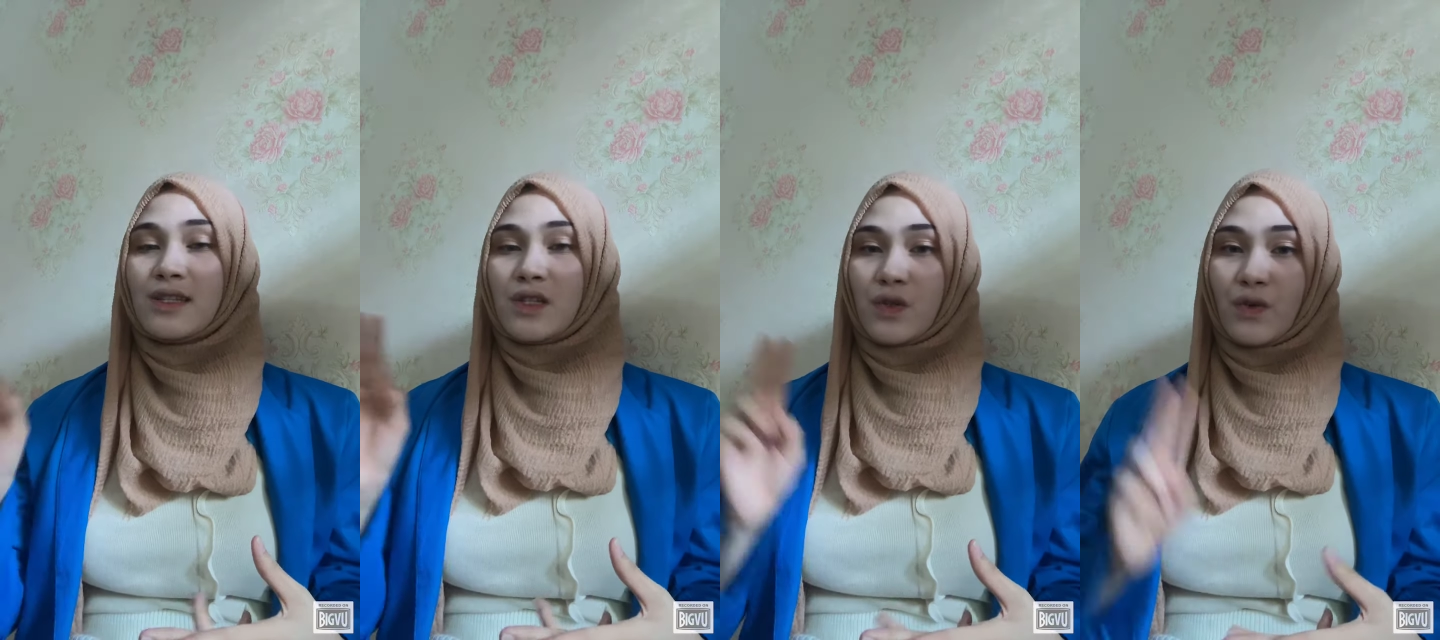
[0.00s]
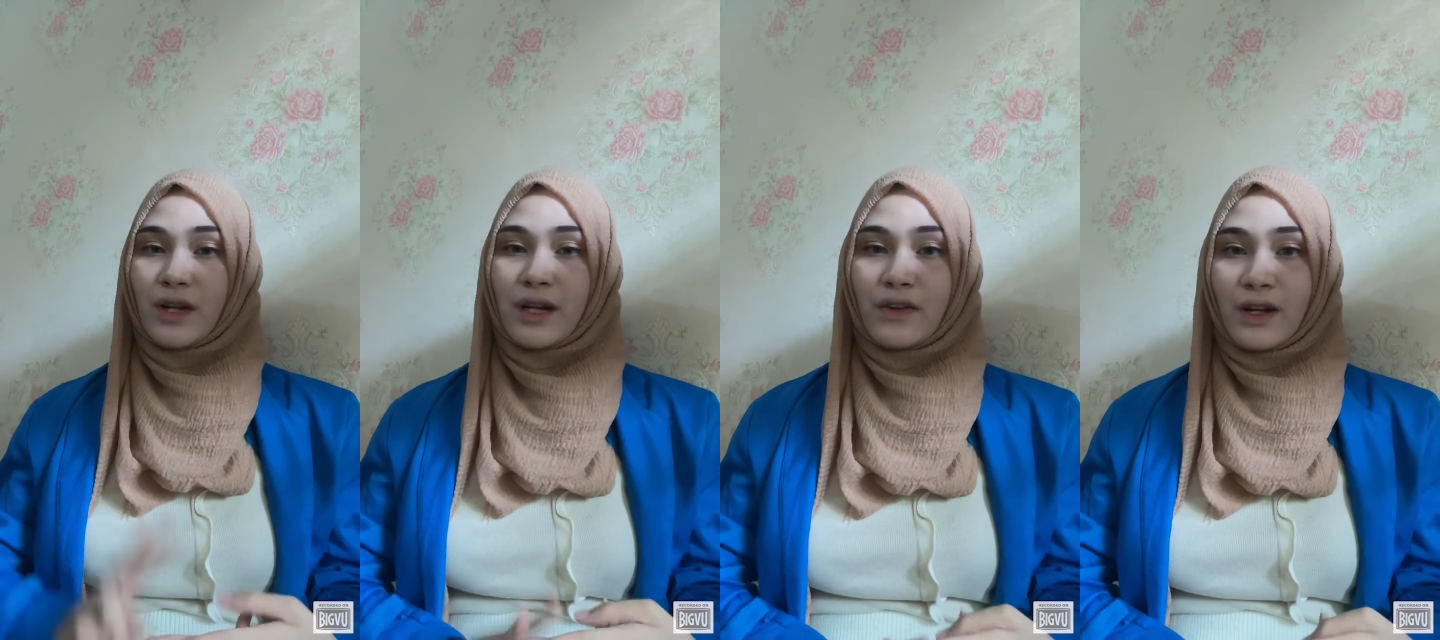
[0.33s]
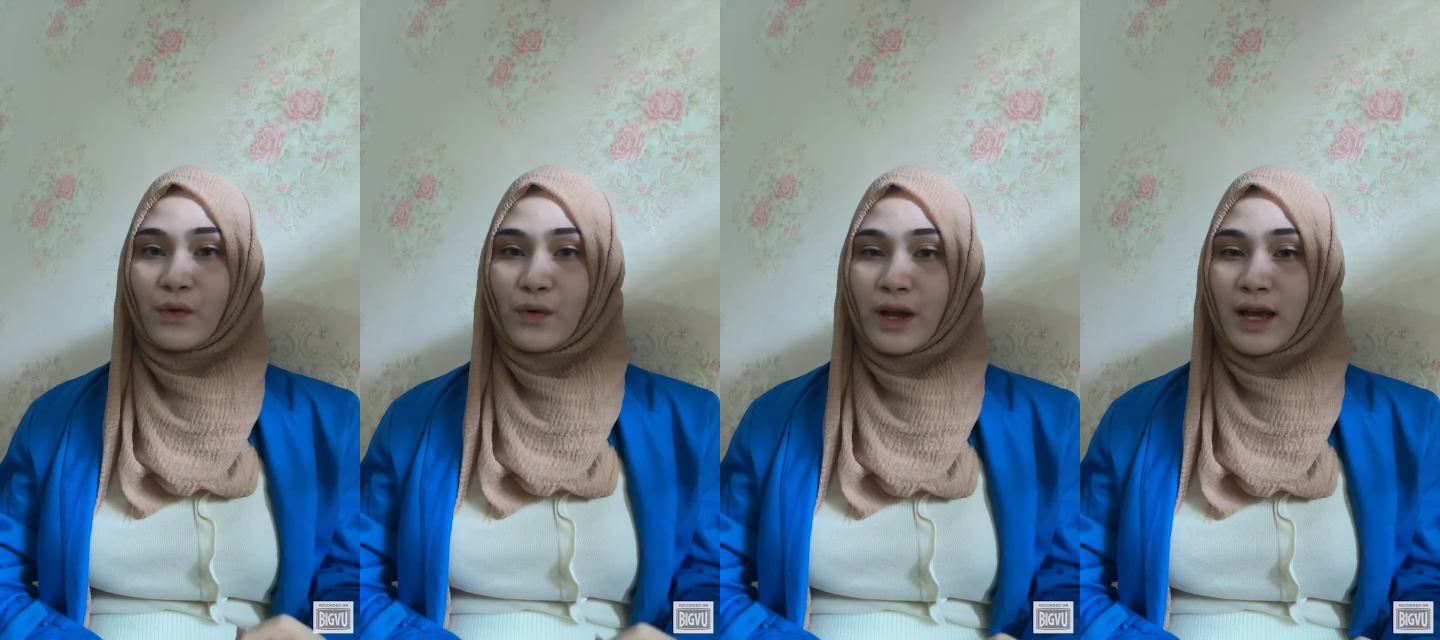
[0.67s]
3
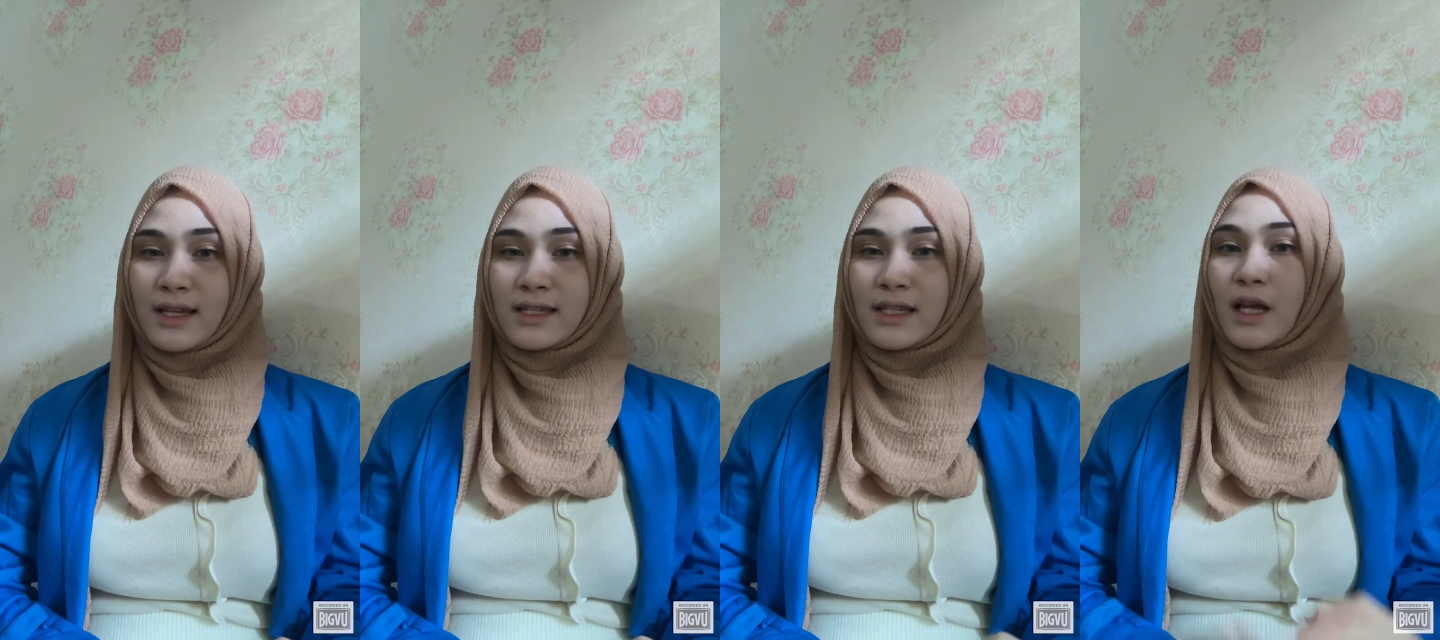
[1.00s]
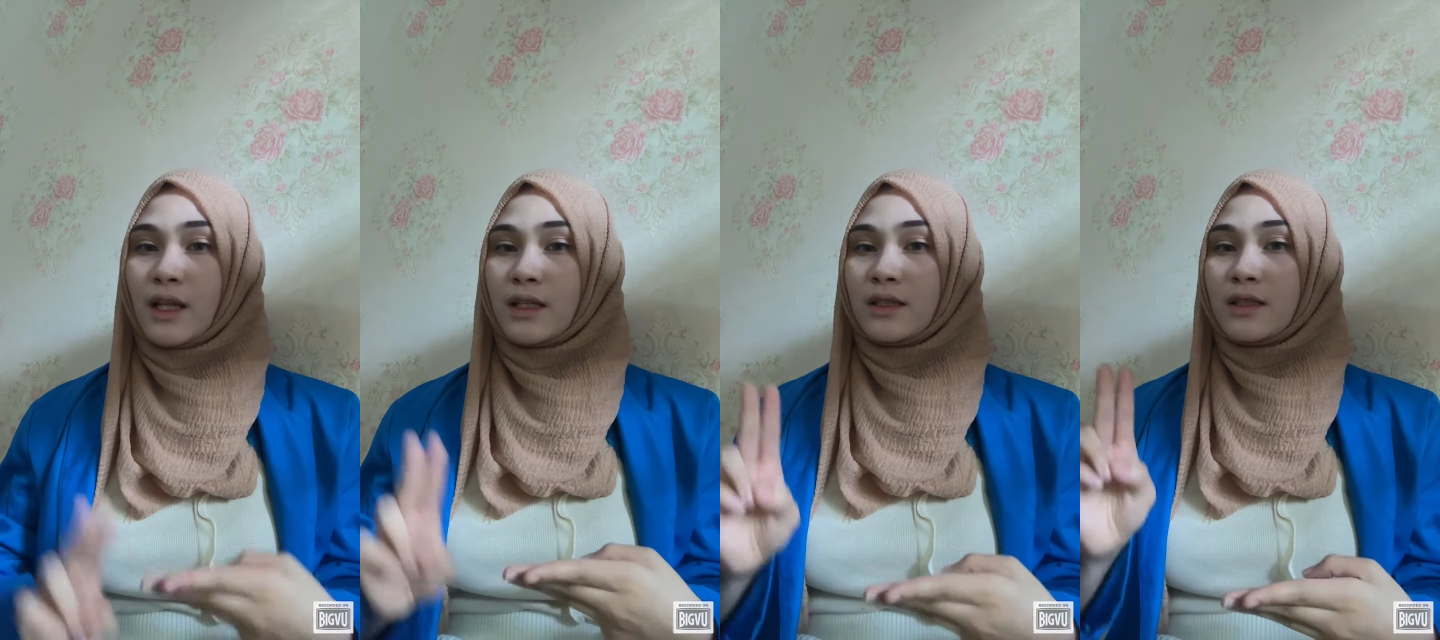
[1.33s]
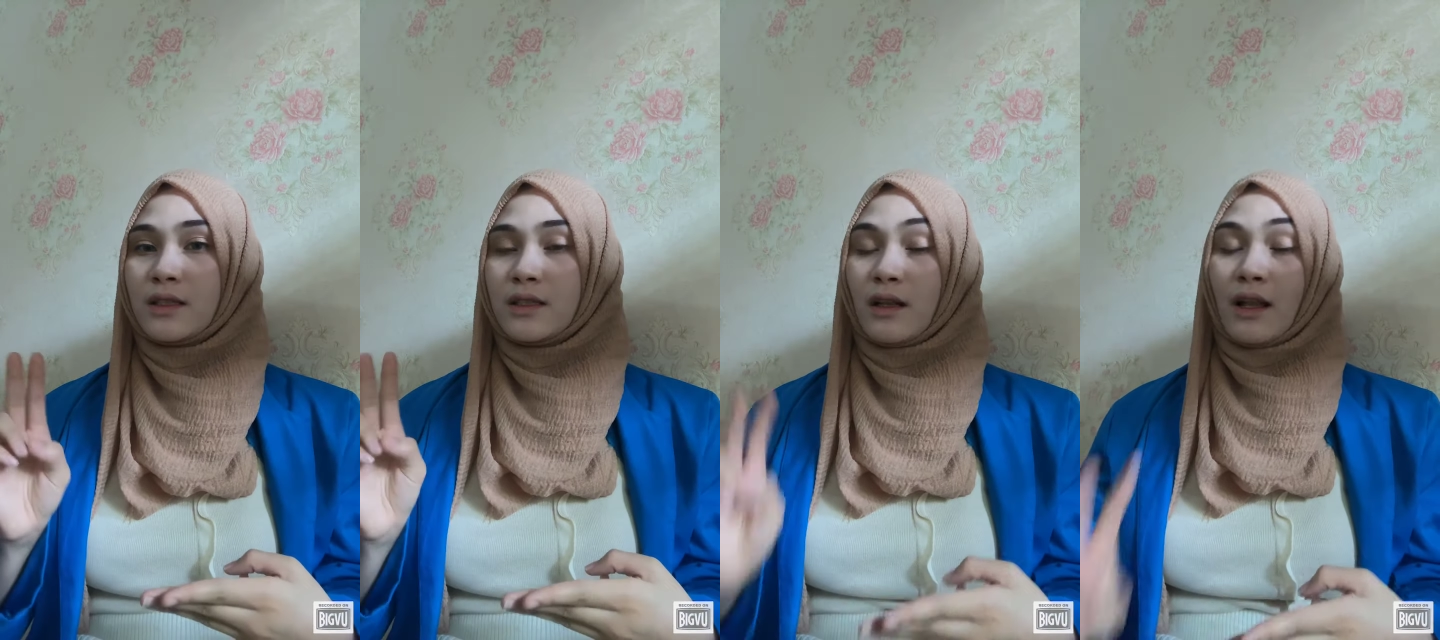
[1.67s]
request, and
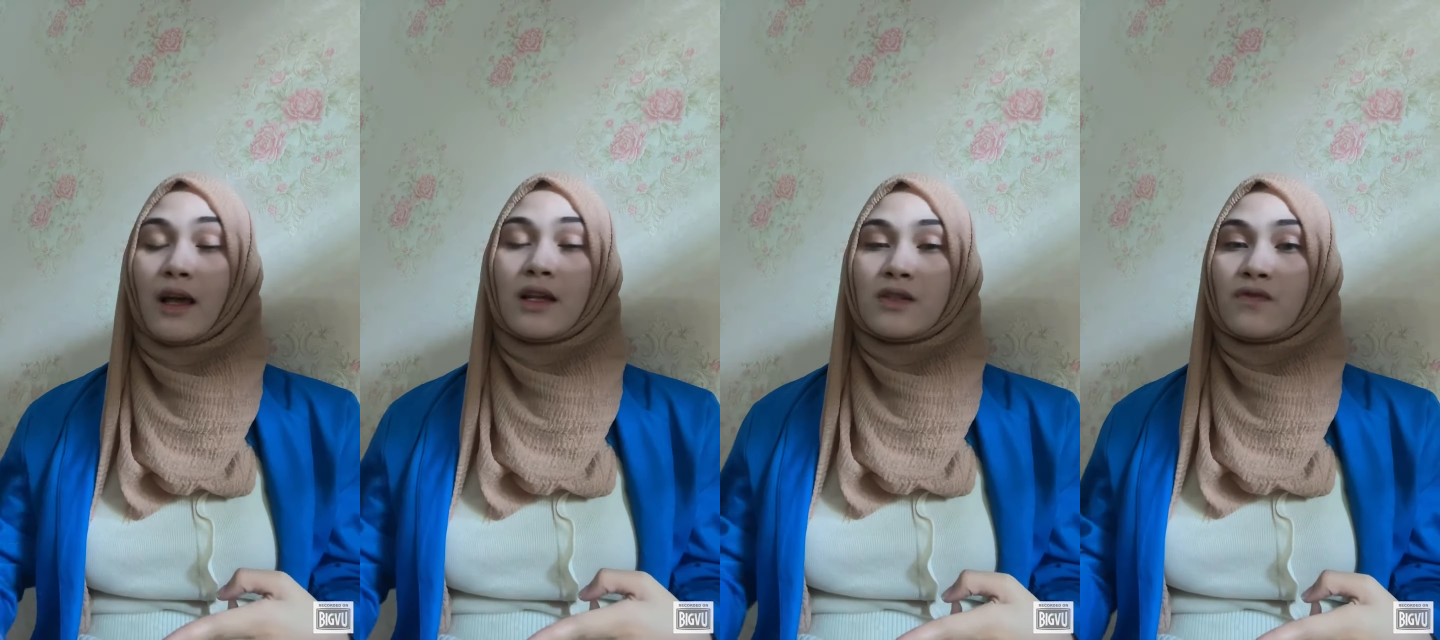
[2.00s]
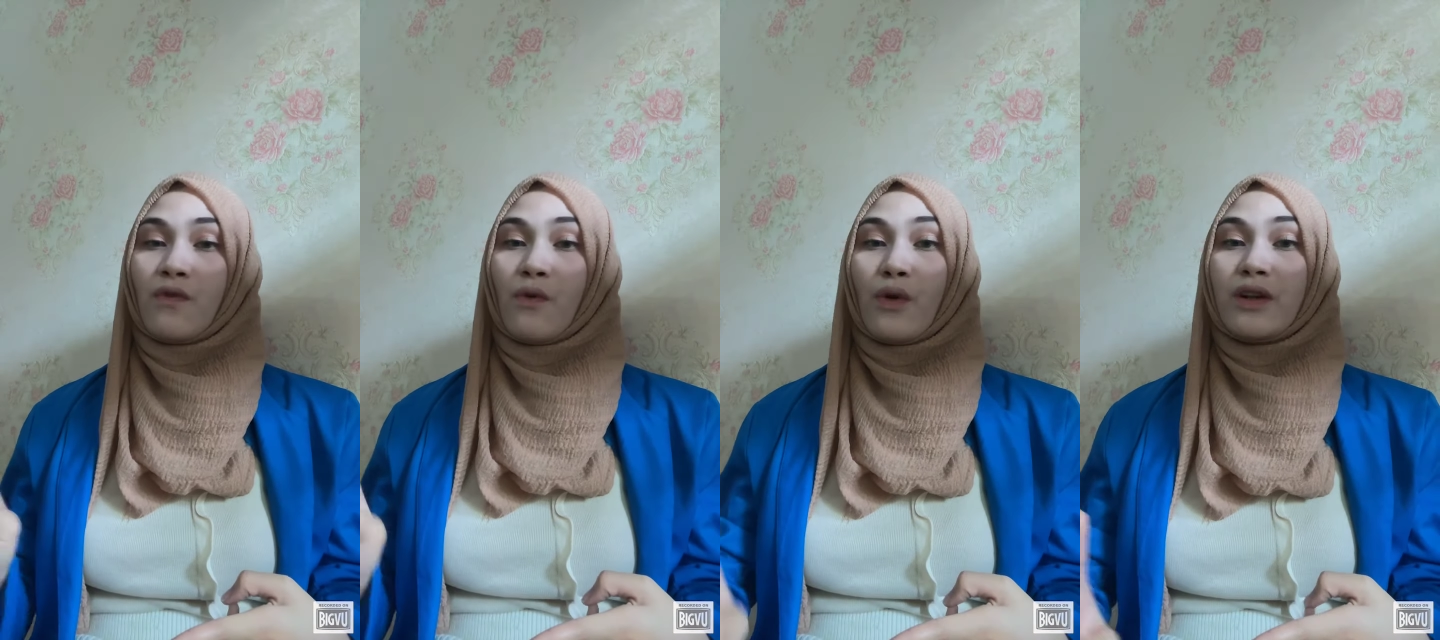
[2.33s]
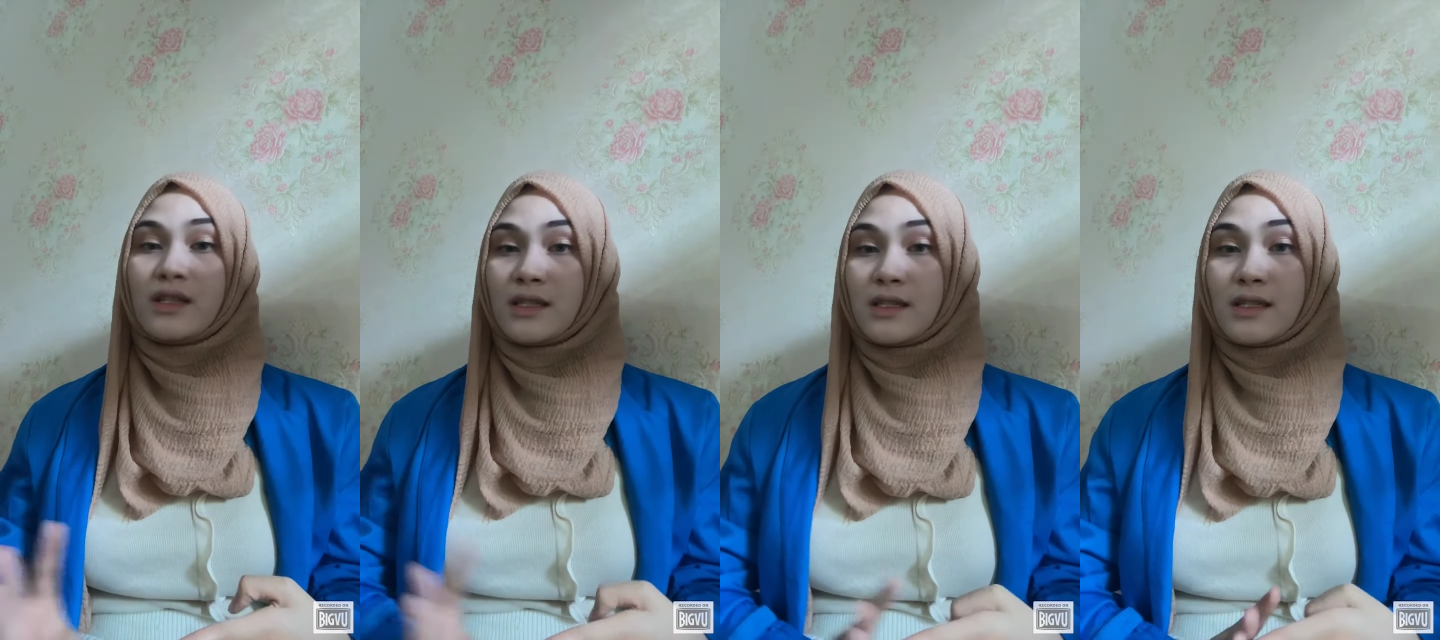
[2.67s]
the last 4
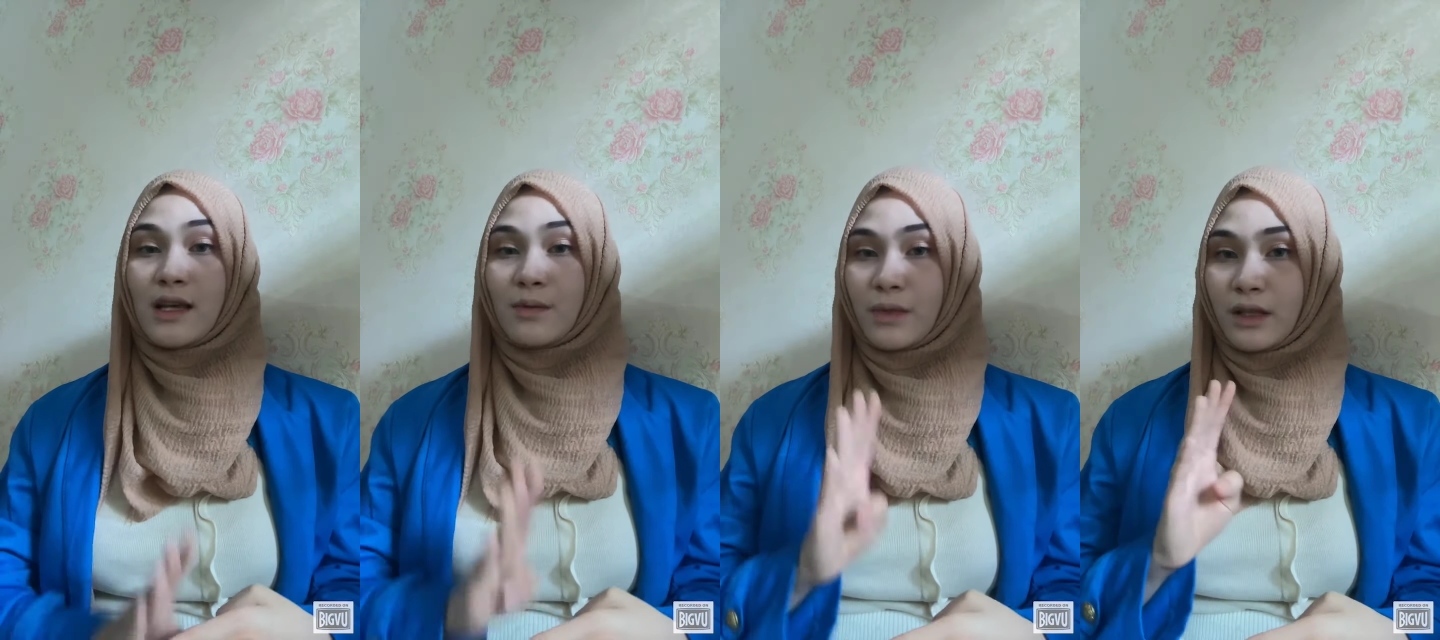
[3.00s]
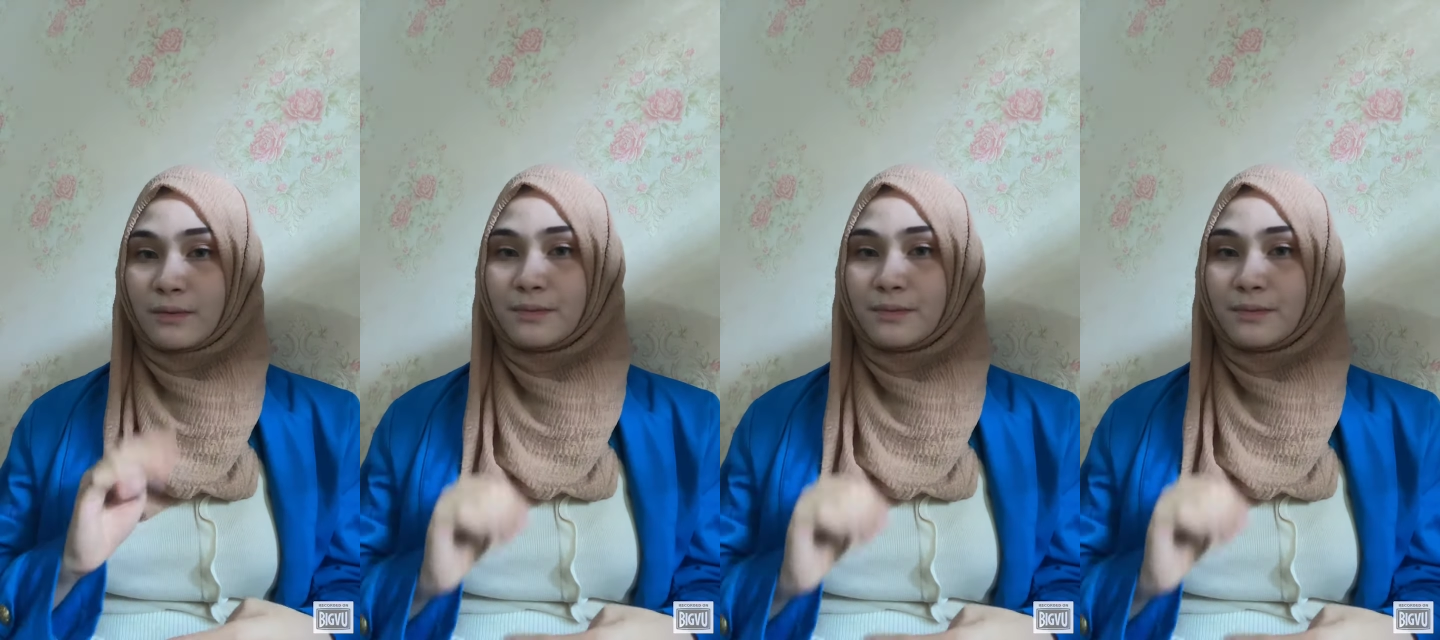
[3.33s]
is statement.